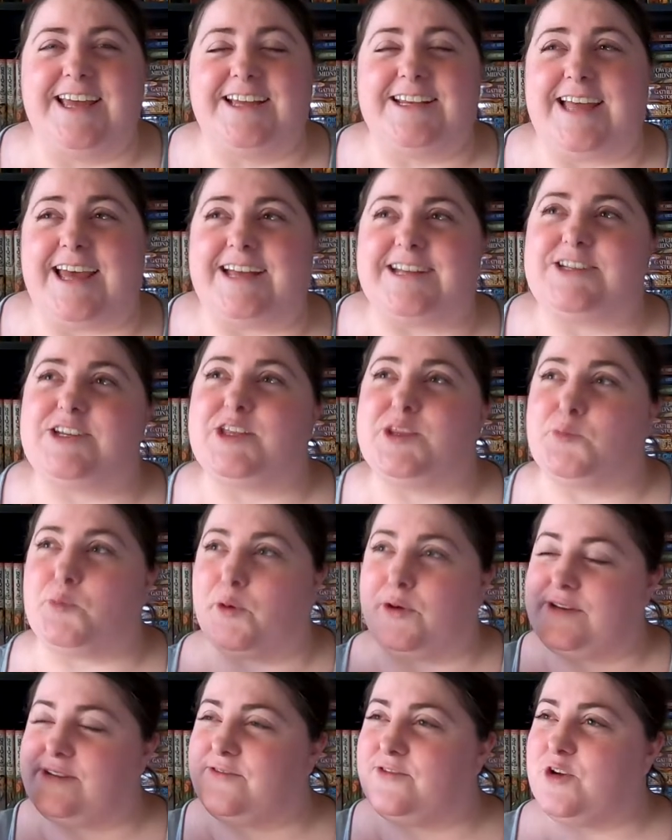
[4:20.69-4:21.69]
like to the
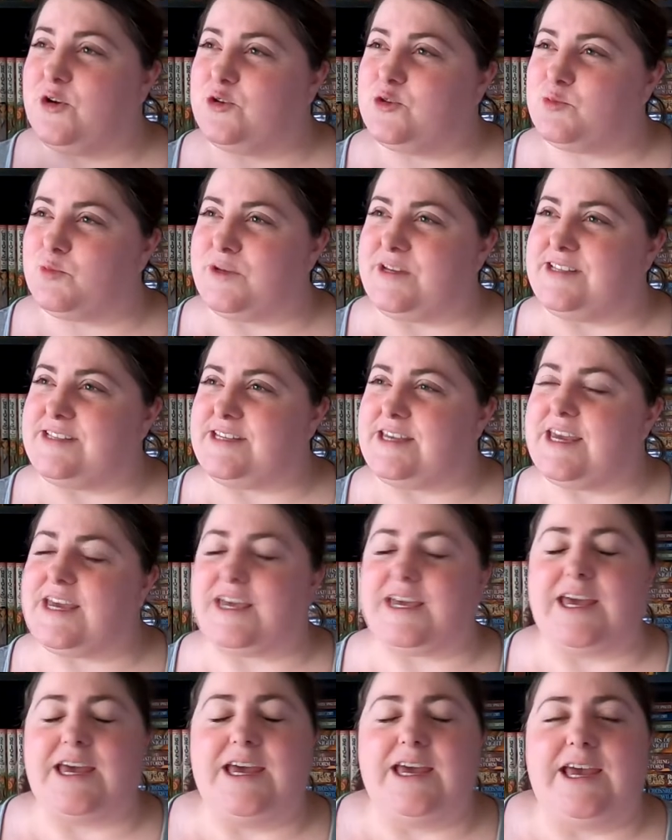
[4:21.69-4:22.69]
point of nosebleeds
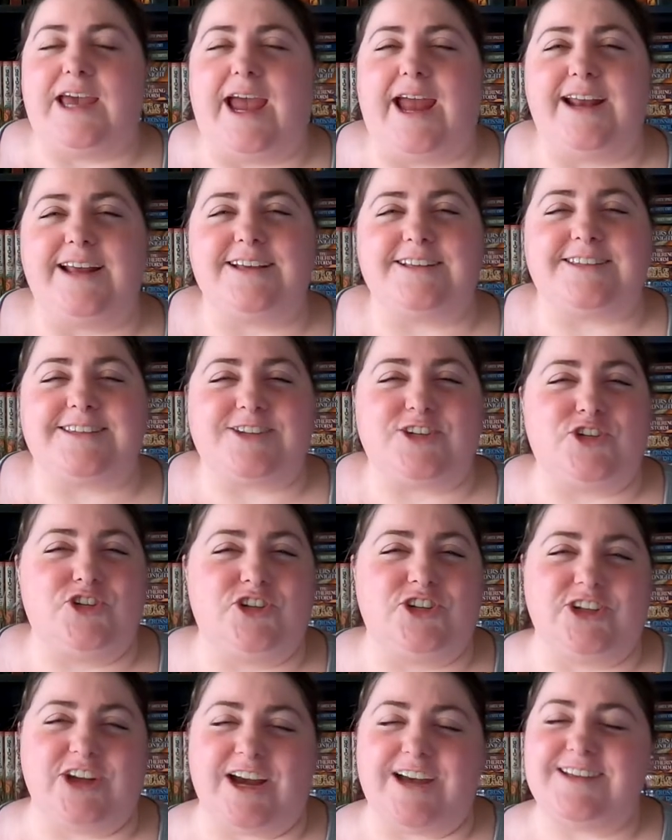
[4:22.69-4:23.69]
kink, and it's
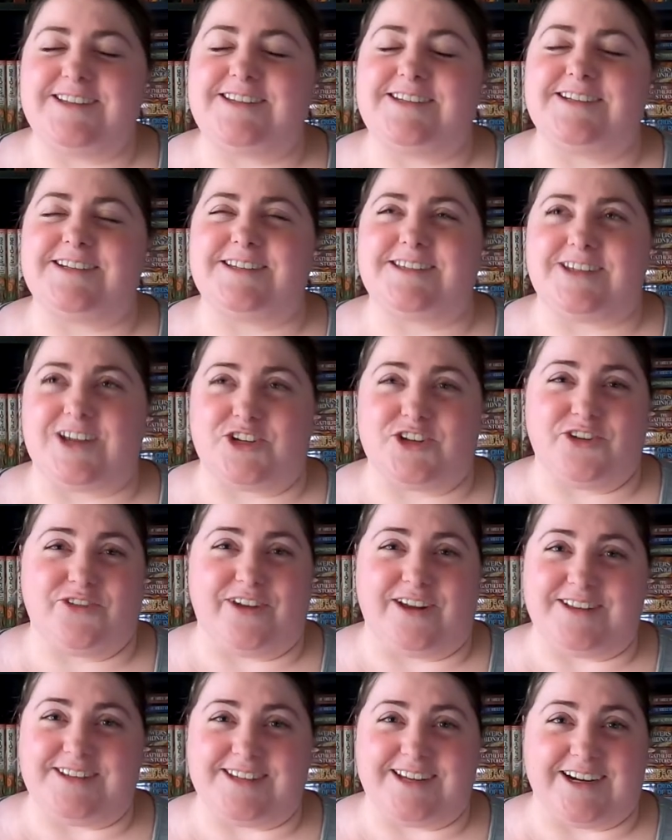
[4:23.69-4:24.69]
just such a
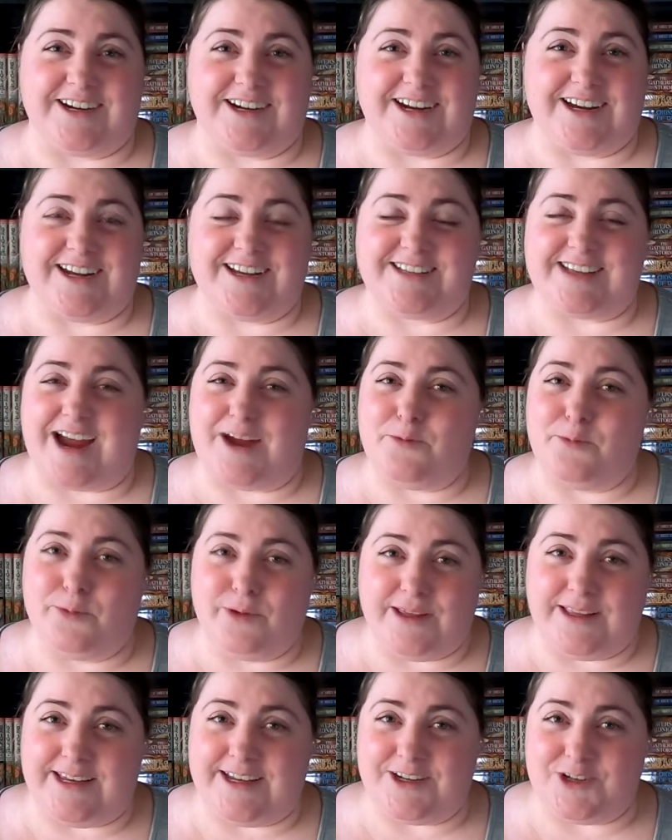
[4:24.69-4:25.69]
fun series. I
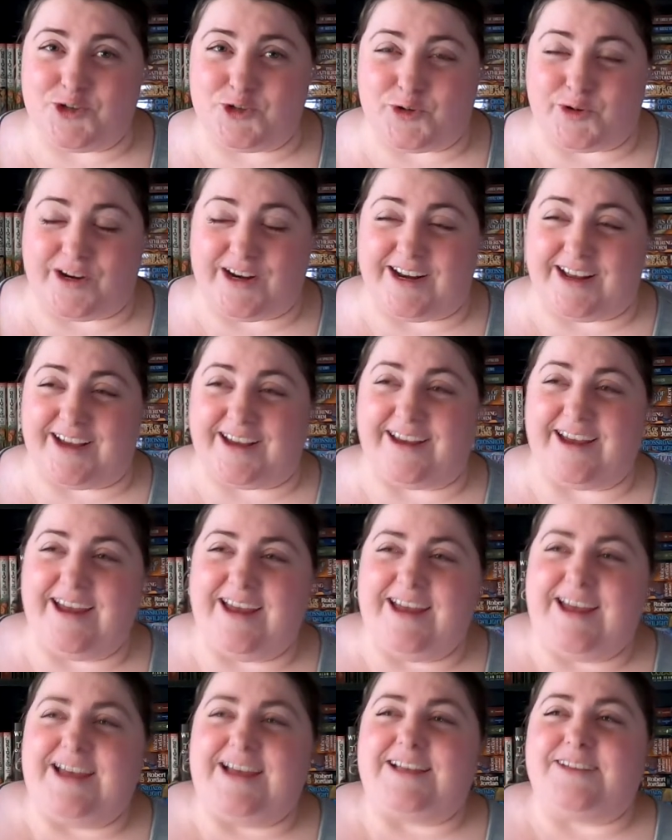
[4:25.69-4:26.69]
really enjoyed it.
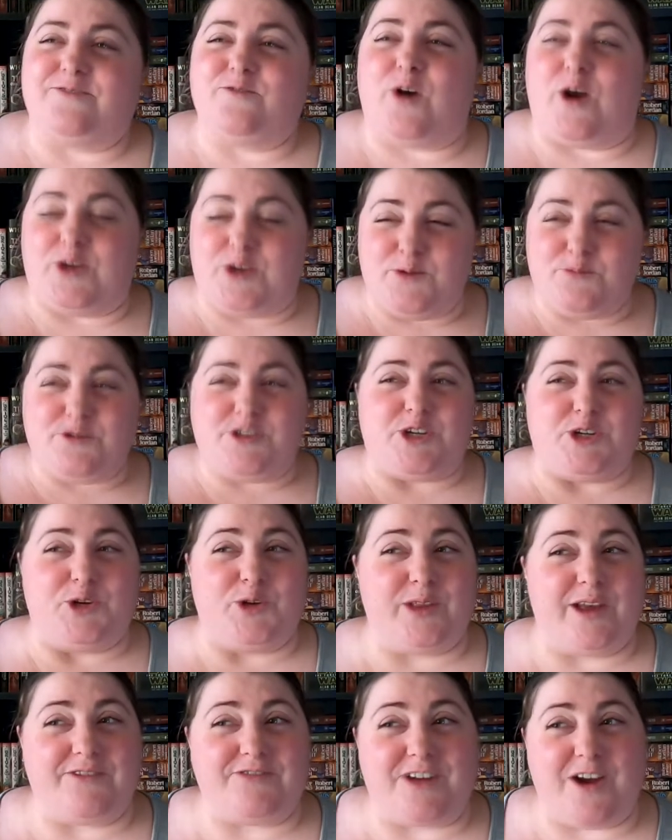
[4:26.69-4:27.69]
Volume two
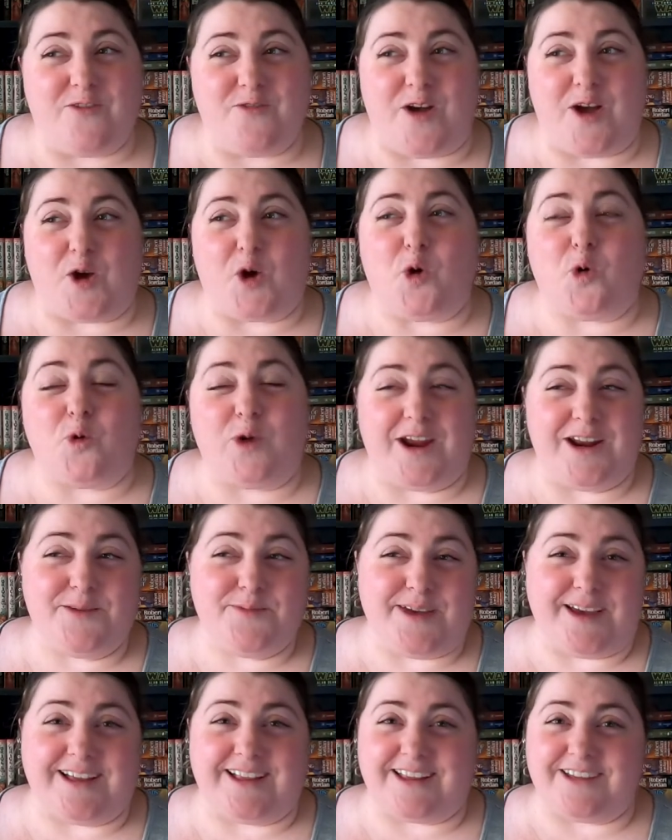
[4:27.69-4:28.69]
left off on quite a
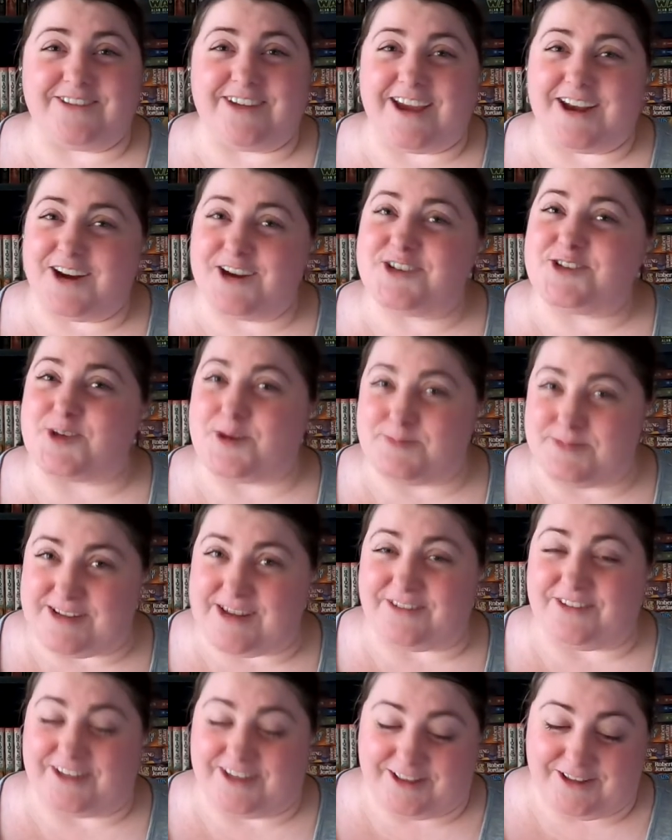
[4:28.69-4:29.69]
big cliffhanger, so I'm
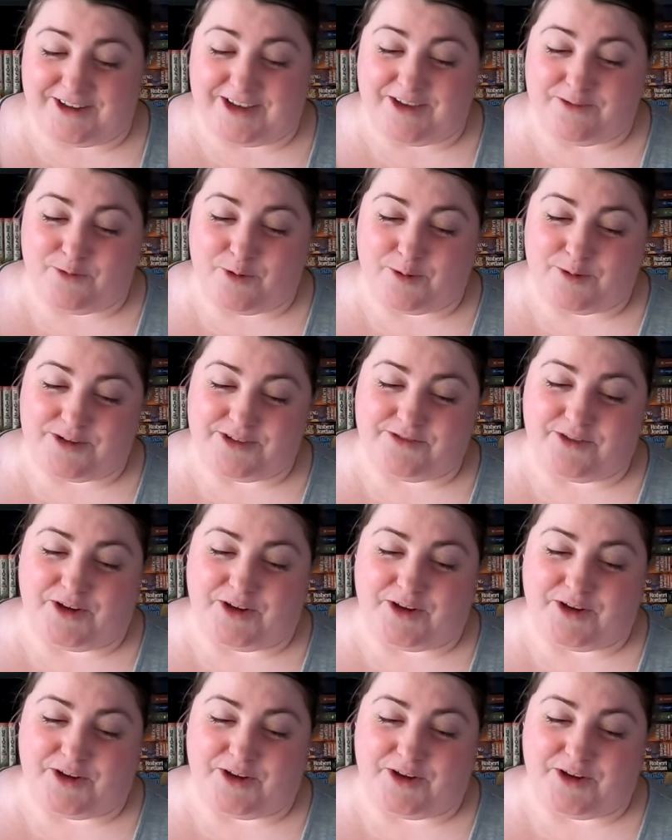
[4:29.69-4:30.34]
definitely looking forward to